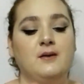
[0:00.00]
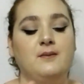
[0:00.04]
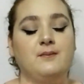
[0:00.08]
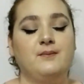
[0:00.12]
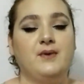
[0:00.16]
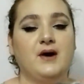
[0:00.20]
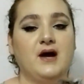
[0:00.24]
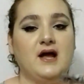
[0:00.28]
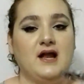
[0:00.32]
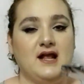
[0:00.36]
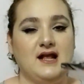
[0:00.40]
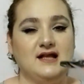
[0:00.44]

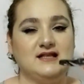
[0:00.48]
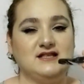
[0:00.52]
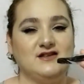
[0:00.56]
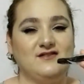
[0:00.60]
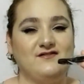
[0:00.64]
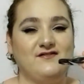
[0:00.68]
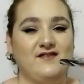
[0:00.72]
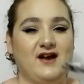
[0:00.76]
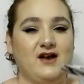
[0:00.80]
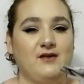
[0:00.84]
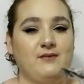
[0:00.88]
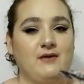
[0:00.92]
but it's a
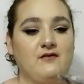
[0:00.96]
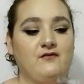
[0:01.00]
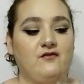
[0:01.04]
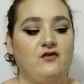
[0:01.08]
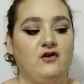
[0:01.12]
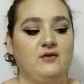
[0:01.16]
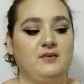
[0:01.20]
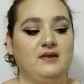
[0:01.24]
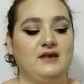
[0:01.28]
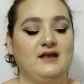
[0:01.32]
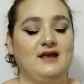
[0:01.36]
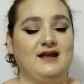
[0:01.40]
very wet
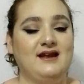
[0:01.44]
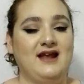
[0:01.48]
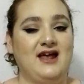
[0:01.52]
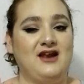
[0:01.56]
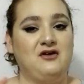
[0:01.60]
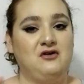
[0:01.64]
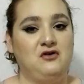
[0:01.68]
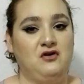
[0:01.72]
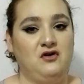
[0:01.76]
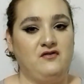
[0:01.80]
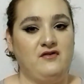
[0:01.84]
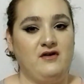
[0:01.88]
formula, and I
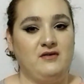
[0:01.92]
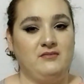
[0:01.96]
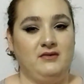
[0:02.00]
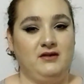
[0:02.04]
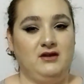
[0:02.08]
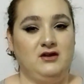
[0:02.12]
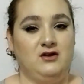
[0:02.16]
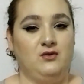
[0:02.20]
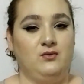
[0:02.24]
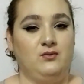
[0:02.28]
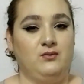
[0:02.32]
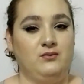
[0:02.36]
don't know if I'm
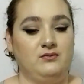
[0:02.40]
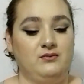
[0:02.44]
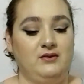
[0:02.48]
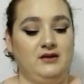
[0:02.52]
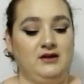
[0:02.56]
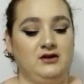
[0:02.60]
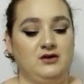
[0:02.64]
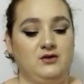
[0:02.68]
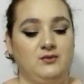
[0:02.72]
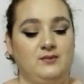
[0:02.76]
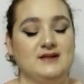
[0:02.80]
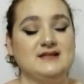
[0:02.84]
really
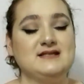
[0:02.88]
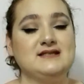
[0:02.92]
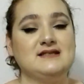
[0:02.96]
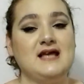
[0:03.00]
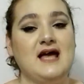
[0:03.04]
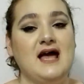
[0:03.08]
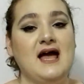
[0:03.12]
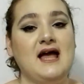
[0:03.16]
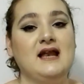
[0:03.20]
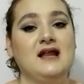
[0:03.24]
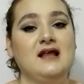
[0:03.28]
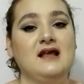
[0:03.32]
willing to whisk
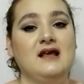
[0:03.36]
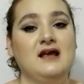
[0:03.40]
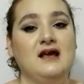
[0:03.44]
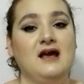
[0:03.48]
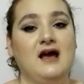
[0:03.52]
that.